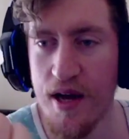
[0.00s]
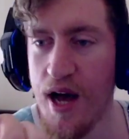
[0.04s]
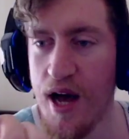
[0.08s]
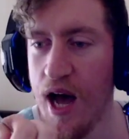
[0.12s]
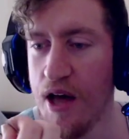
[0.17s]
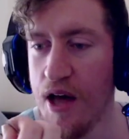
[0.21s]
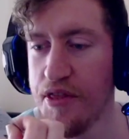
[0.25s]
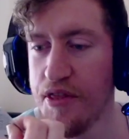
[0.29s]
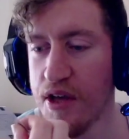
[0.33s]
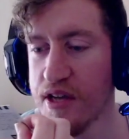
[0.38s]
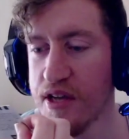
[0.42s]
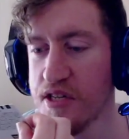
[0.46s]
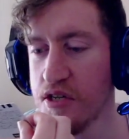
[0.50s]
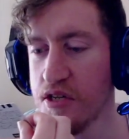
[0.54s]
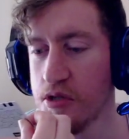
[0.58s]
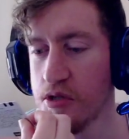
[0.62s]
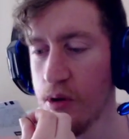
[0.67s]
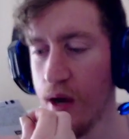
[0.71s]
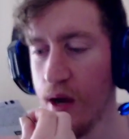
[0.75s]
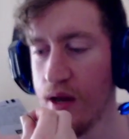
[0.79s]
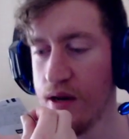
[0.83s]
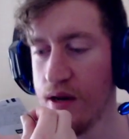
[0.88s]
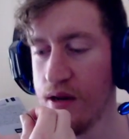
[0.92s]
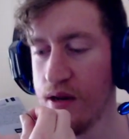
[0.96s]
I think it's a train.
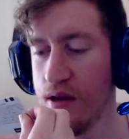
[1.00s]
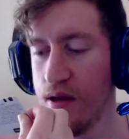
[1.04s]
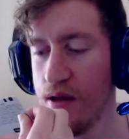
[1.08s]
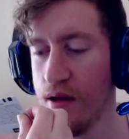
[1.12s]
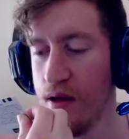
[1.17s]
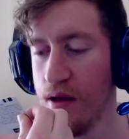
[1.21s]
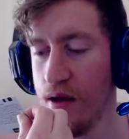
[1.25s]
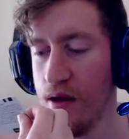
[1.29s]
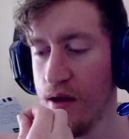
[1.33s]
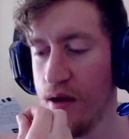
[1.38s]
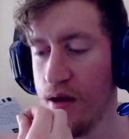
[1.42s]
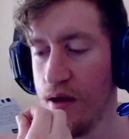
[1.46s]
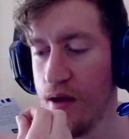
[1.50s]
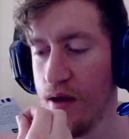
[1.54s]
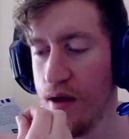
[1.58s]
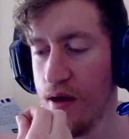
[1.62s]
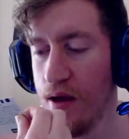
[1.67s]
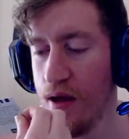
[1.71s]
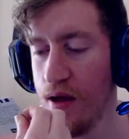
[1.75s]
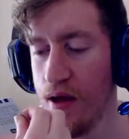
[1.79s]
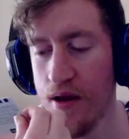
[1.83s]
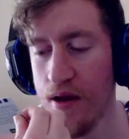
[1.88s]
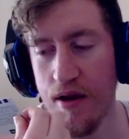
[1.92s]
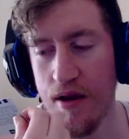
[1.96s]

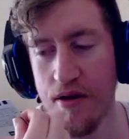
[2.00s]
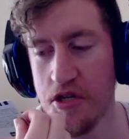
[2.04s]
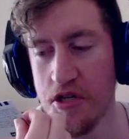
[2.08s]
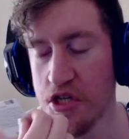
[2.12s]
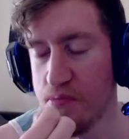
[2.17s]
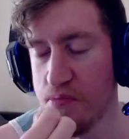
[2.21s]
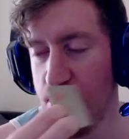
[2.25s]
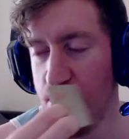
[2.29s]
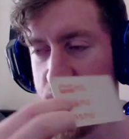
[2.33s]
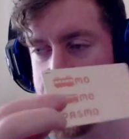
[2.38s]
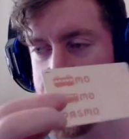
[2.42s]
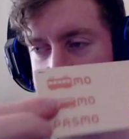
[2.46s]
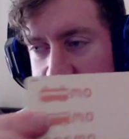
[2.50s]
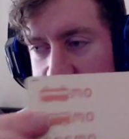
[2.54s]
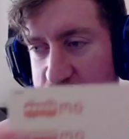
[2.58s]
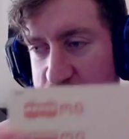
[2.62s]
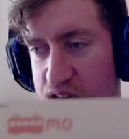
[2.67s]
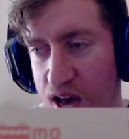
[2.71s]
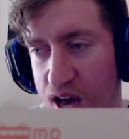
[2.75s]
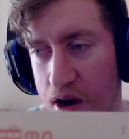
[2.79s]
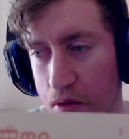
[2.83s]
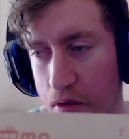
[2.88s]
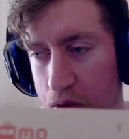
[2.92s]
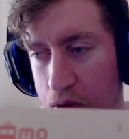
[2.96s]
Just buses. I don't